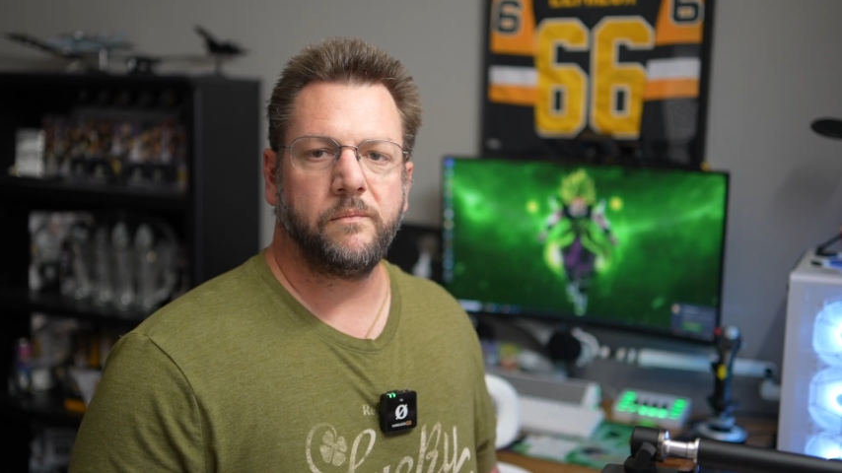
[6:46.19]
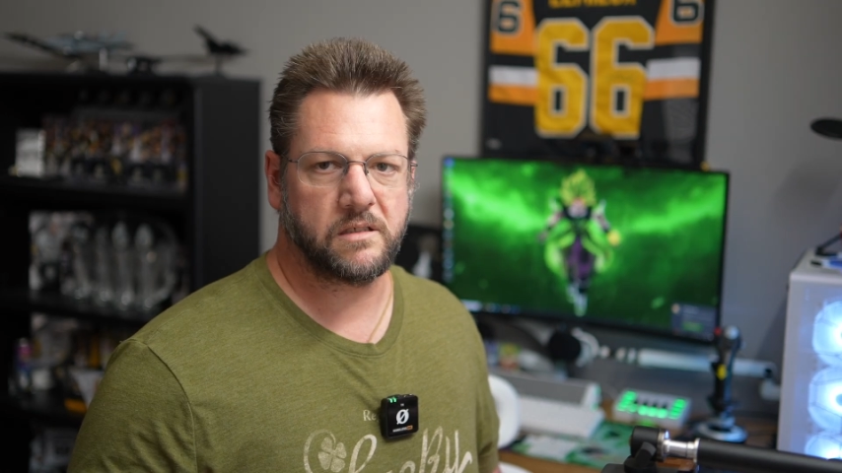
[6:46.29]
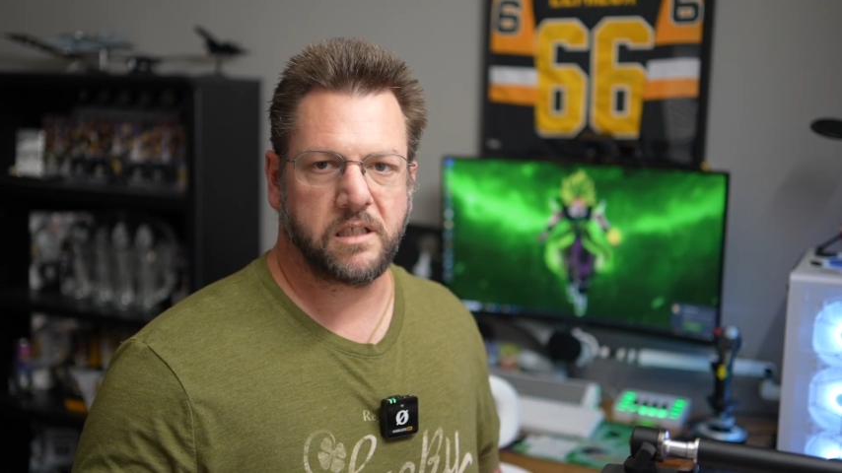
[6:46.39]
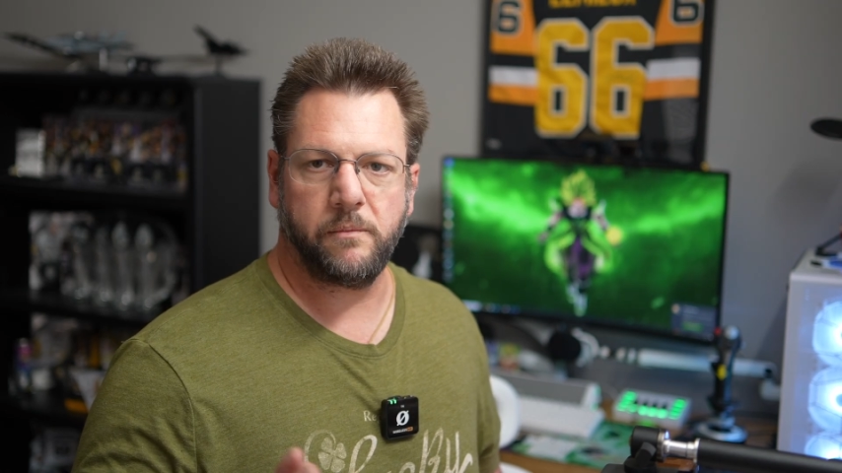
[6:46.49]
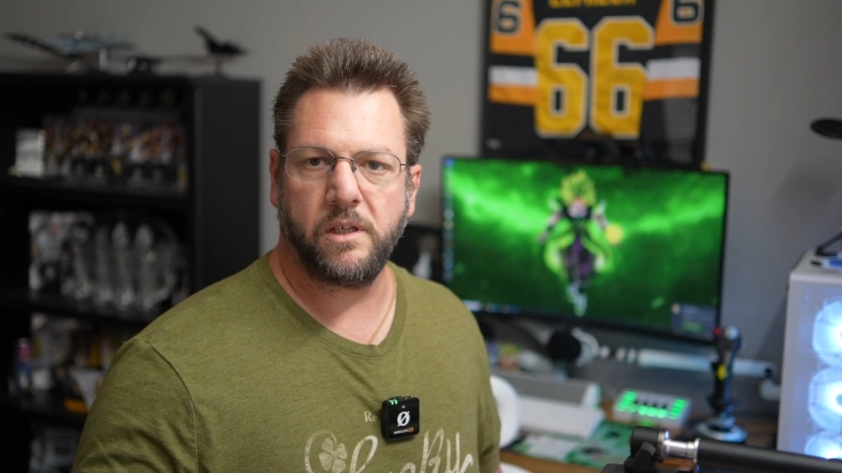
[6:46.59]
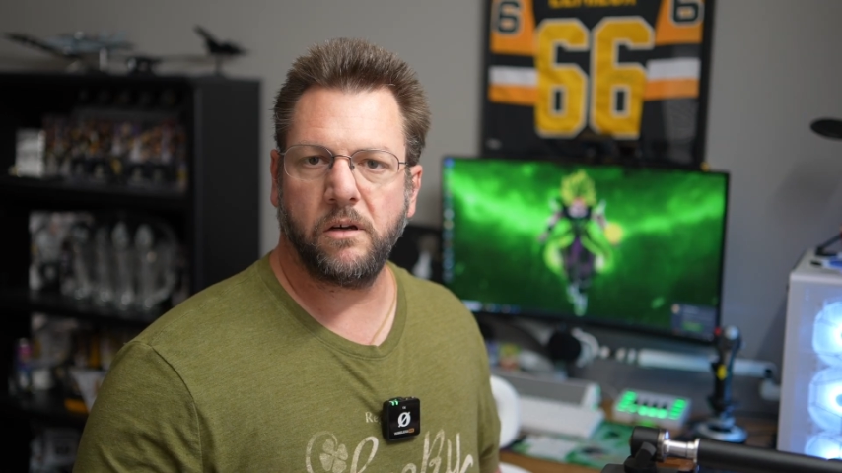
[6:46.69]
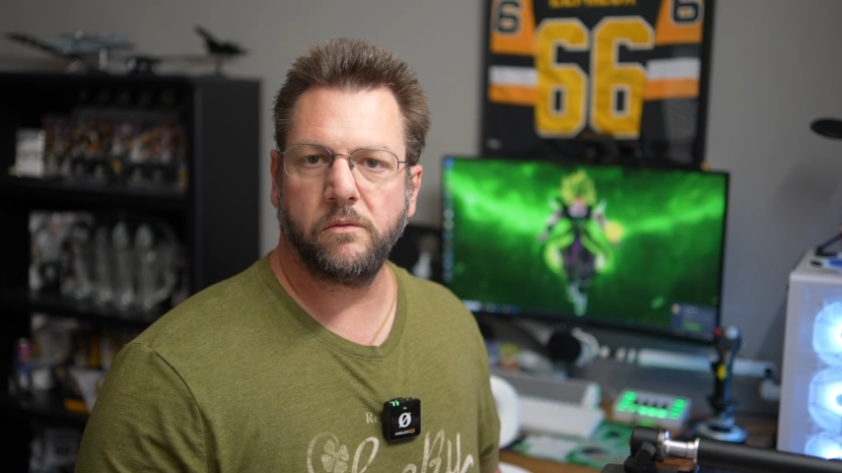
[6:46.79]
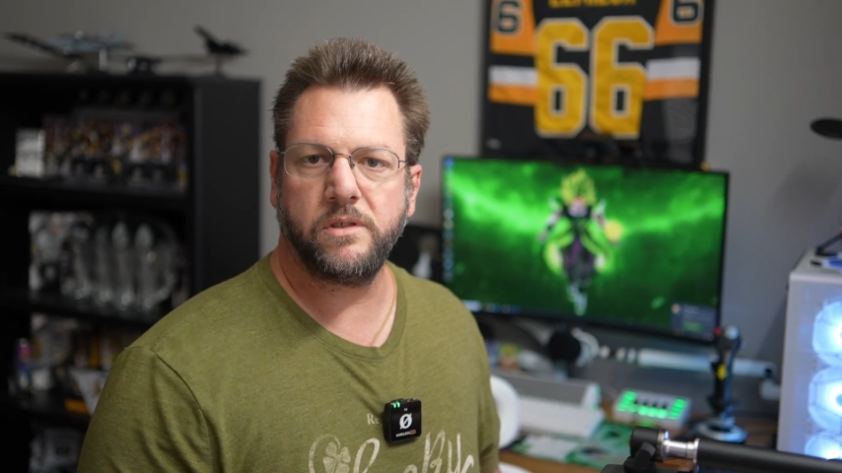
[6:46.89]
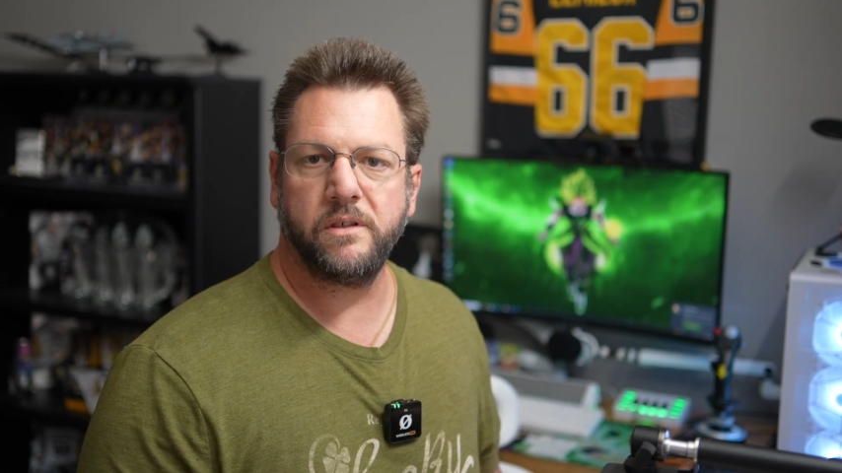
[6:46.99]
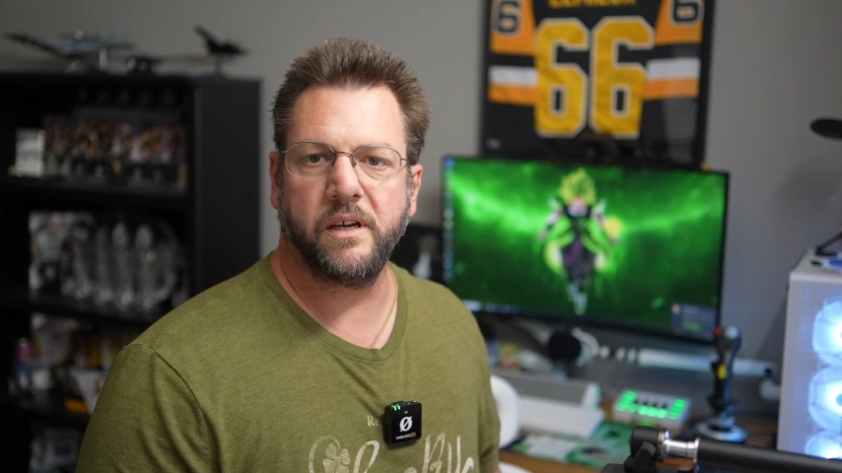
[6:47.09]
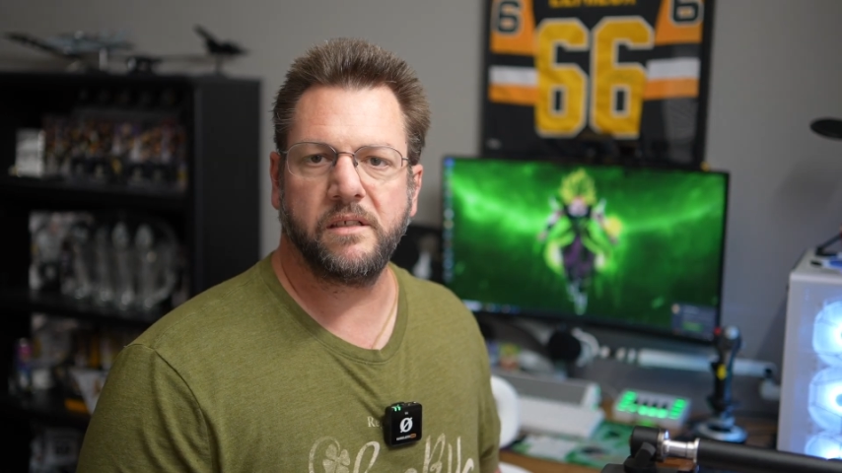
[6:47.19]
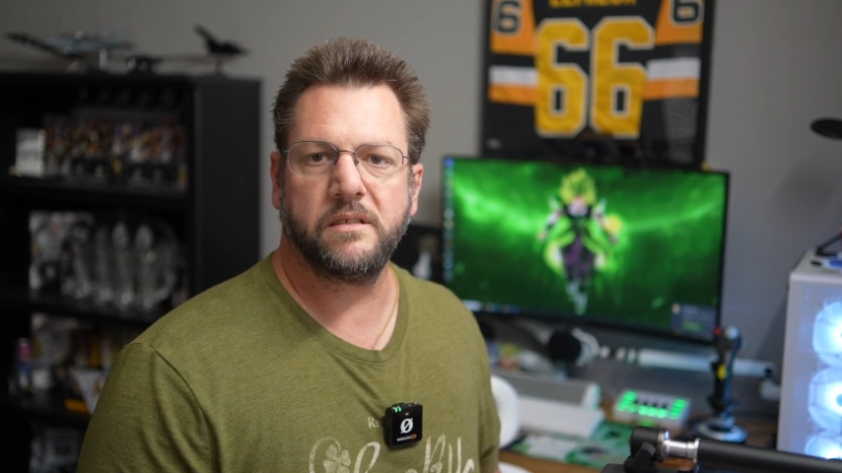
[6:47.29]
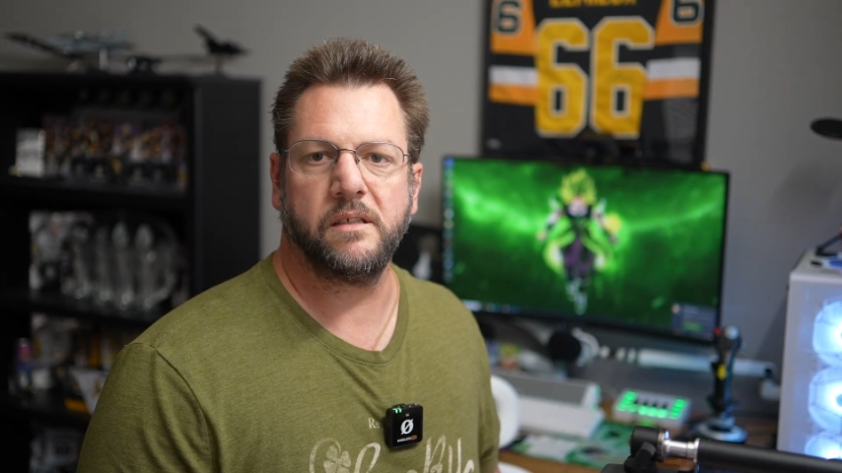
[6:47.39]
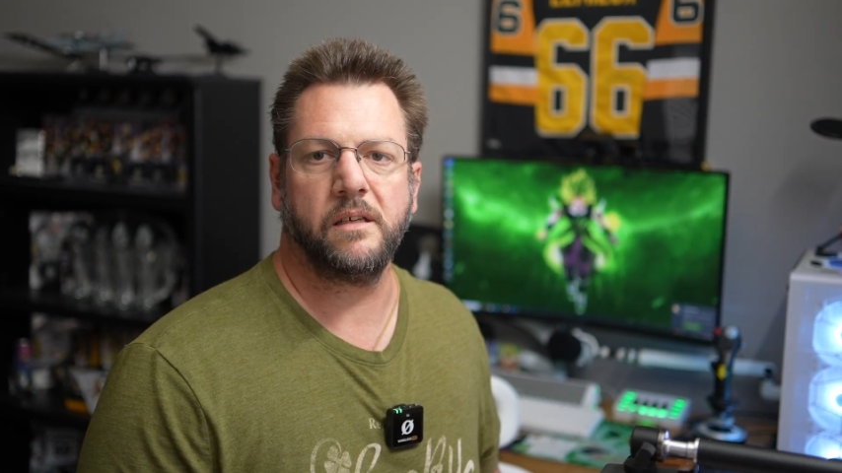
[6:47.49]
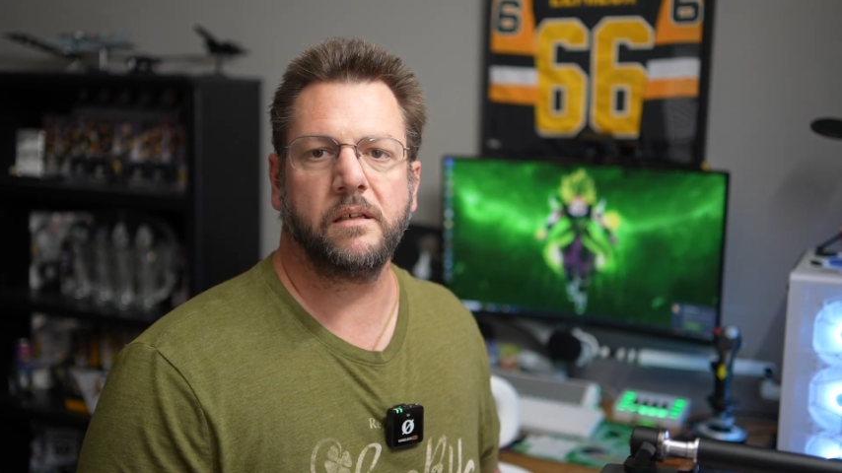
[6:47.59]
just let me know what you
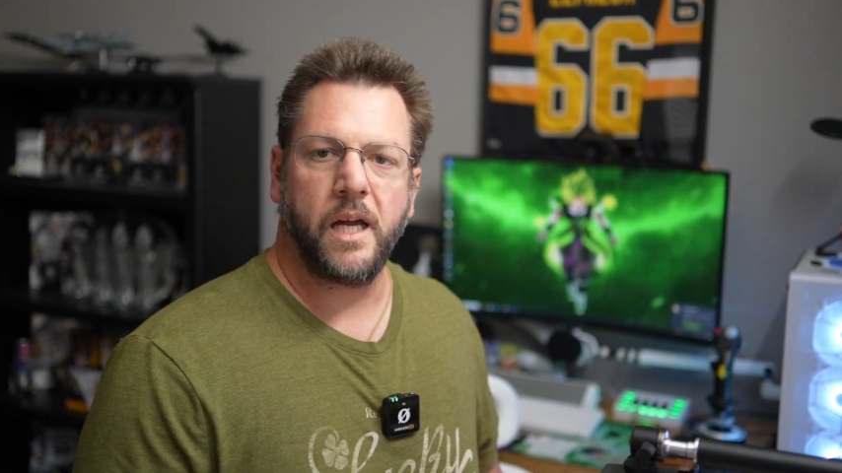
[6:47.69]
guys think.